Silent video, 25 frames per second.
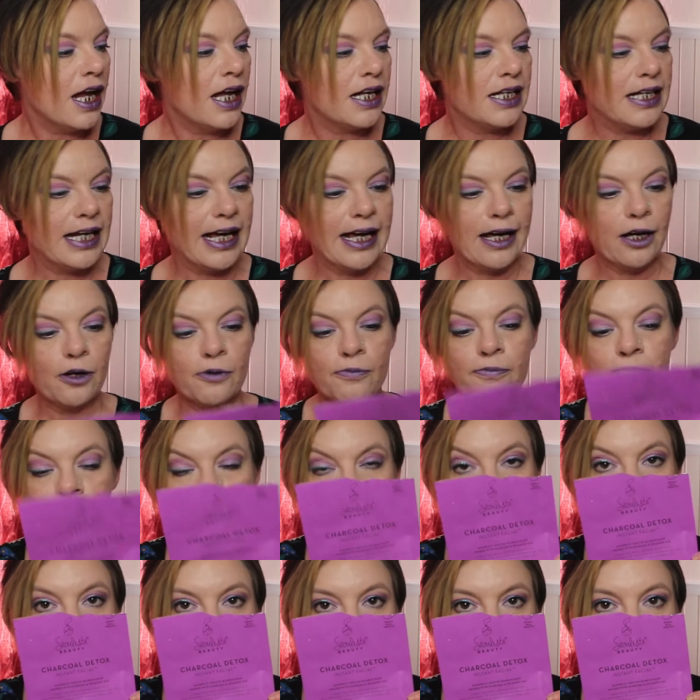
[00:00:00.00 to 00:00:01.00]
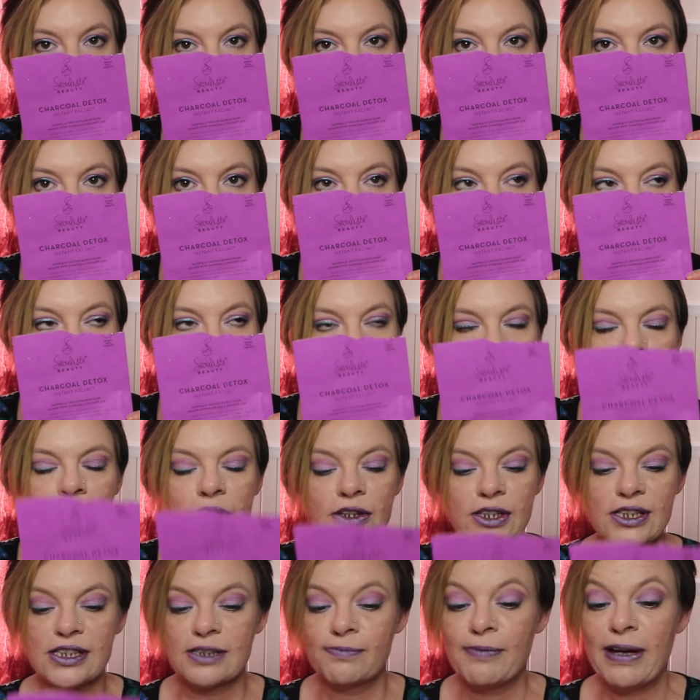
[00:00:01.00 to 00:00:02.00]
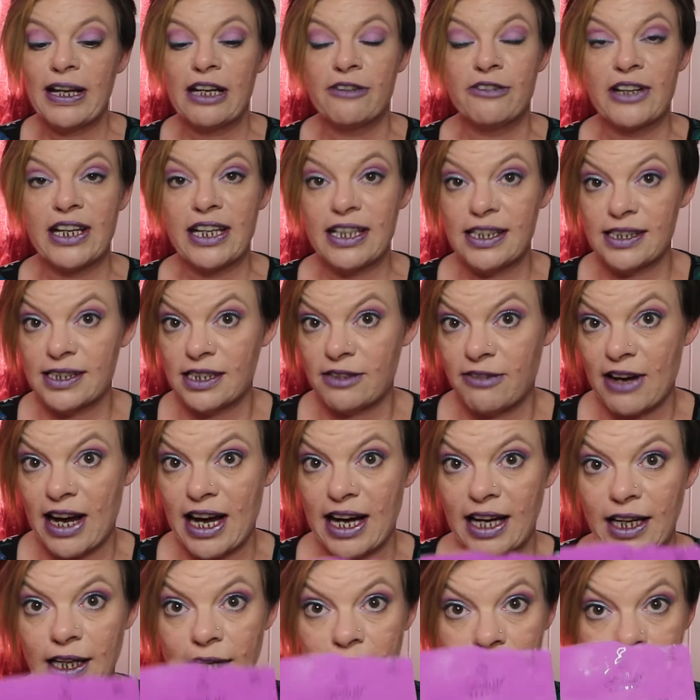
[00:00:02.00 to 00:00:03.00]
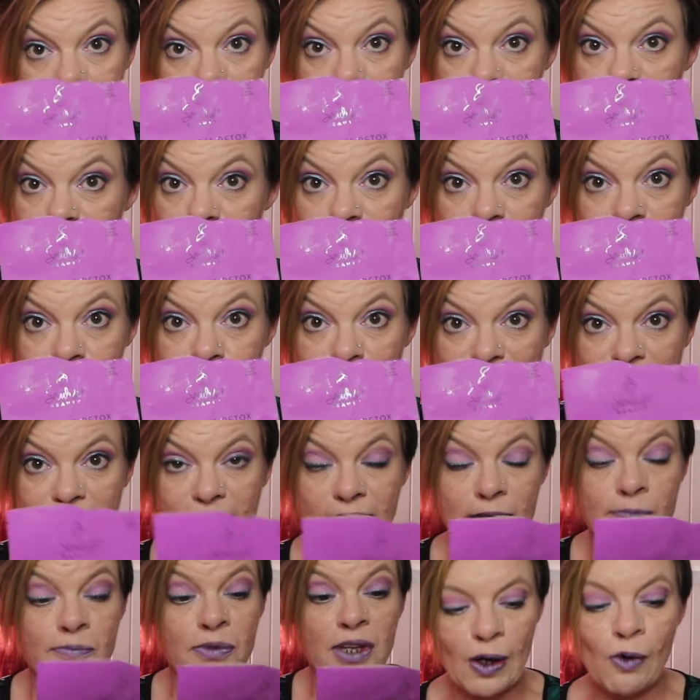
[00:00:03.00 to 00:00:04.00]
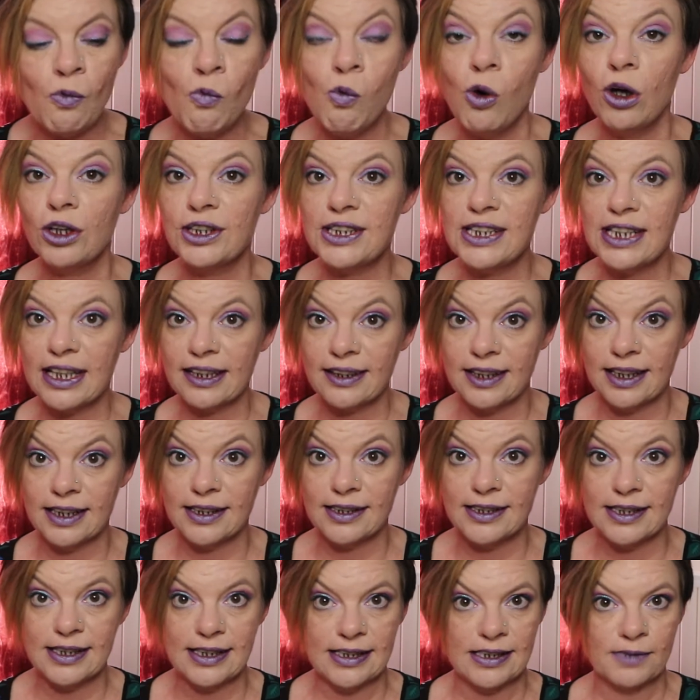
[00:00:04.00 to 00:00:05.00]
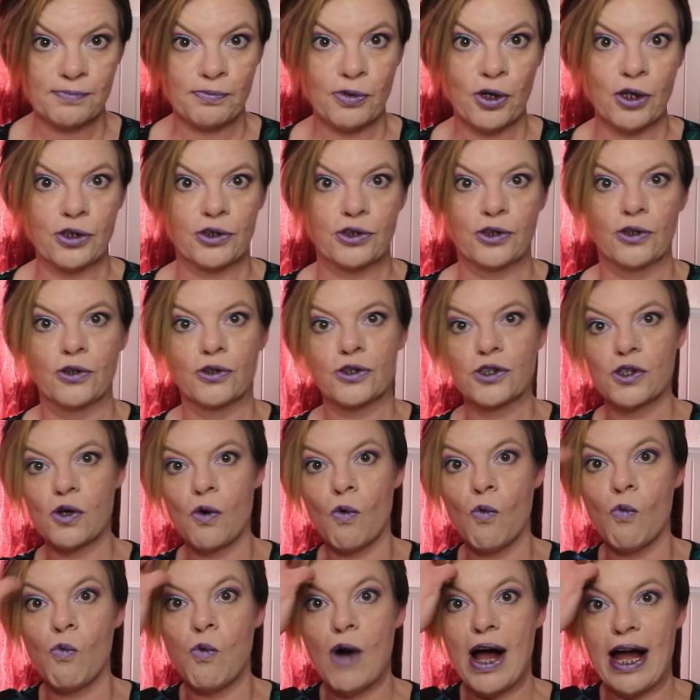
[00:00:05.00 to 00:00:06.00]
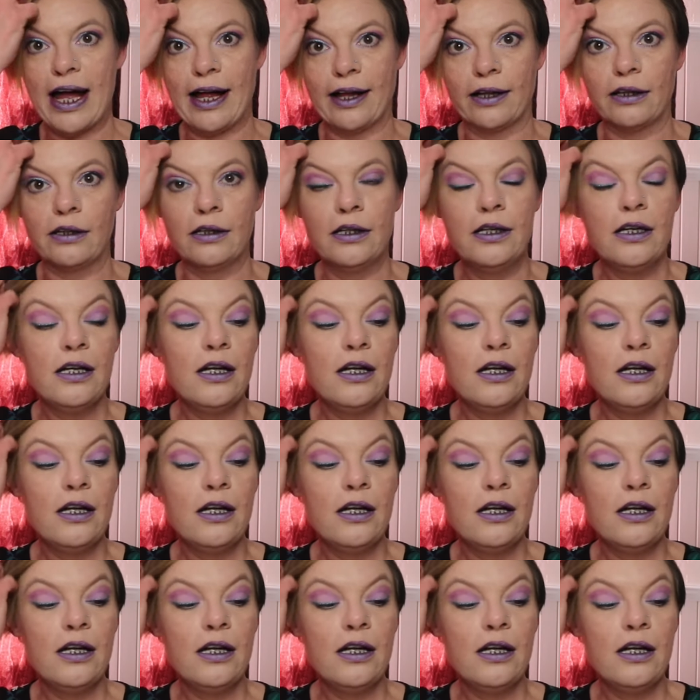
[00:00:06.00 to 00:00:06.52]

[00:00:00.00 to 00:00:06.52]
Now, the smell of it is divine. I can still smell it. What did I think to this product? Well,